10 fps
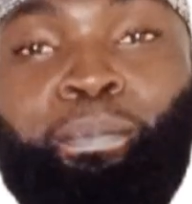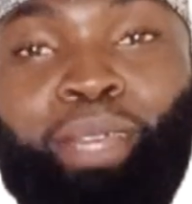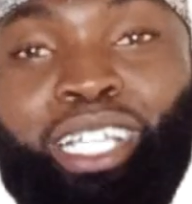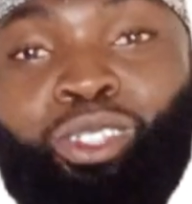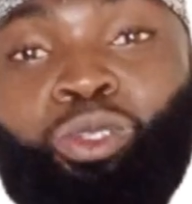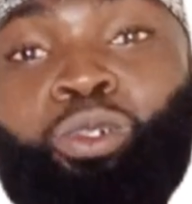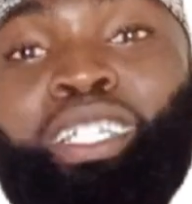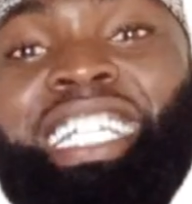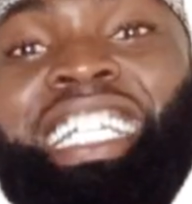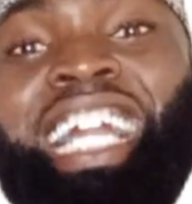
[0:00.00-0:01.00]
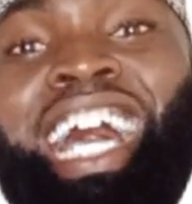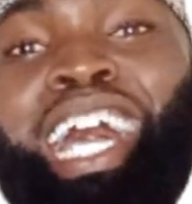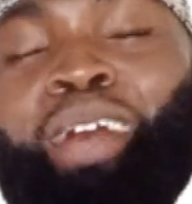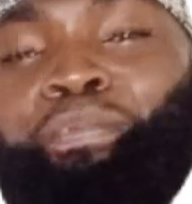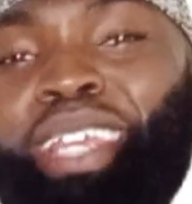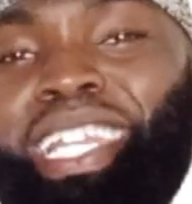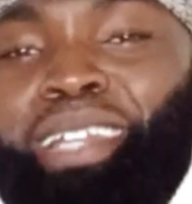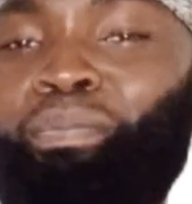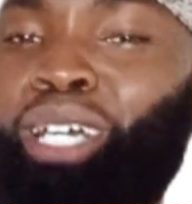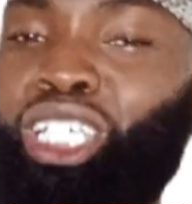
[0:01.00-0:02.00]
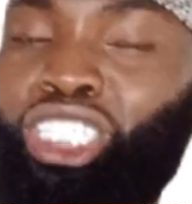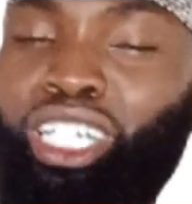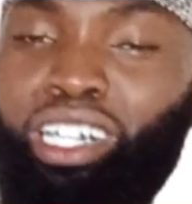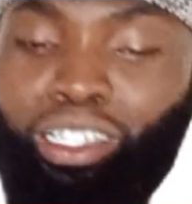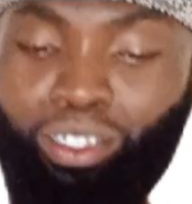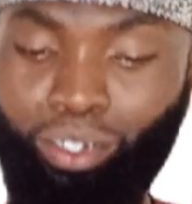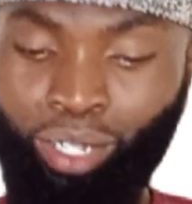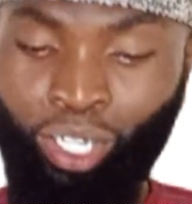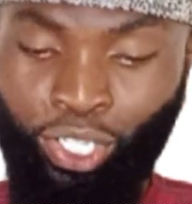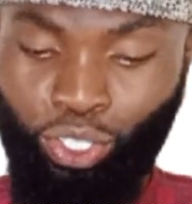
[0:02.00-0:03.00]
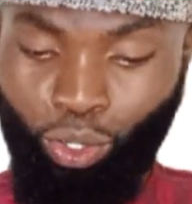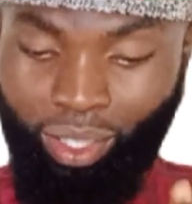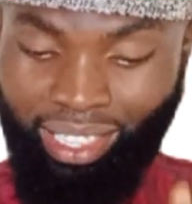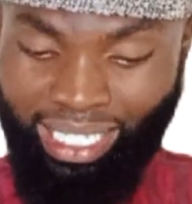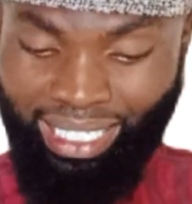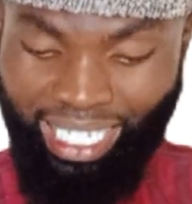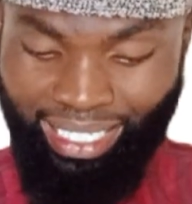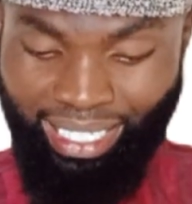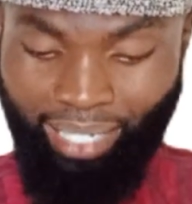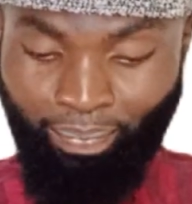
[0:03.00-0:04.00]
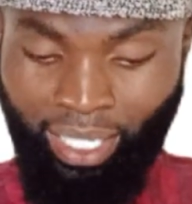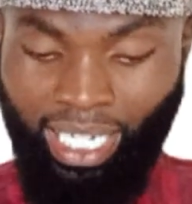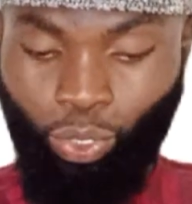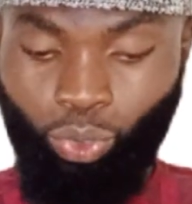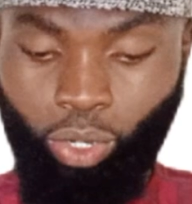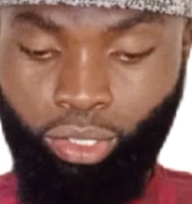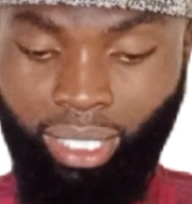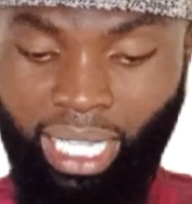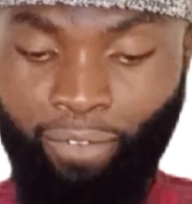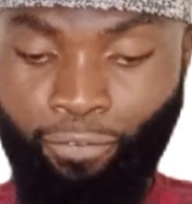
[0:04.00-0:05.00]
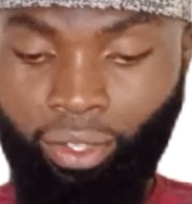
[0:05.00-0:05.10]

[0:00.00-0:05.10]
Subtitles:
bitulabin. MashaAllah. So this lesson is what we're going to learn